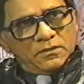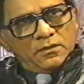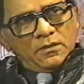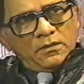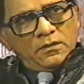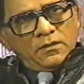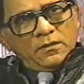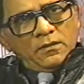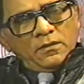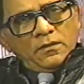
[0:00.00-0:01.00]

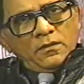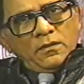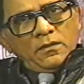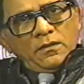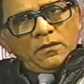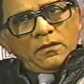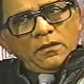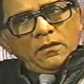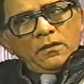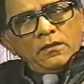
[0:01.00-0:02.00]

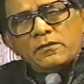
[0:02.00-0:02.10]
(silence)